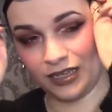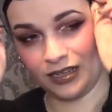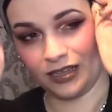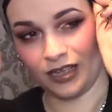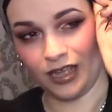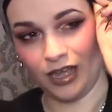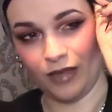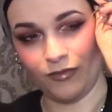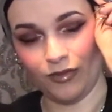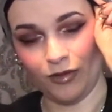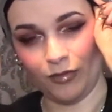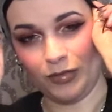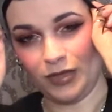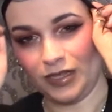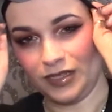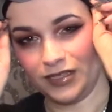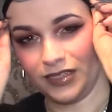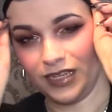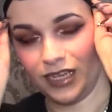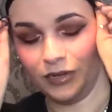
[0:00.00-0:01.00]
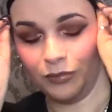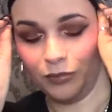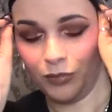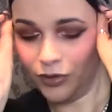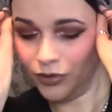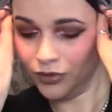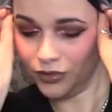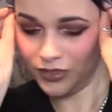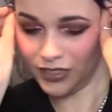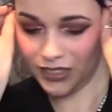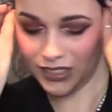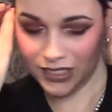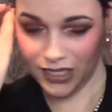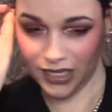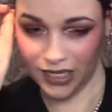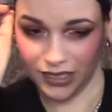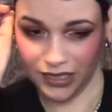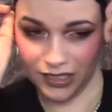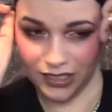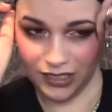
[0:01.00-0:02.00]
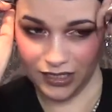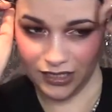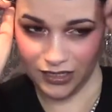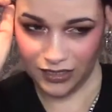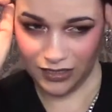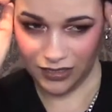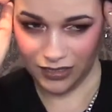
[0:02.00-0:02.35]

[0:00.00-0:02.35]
cover up my sideburns slightly,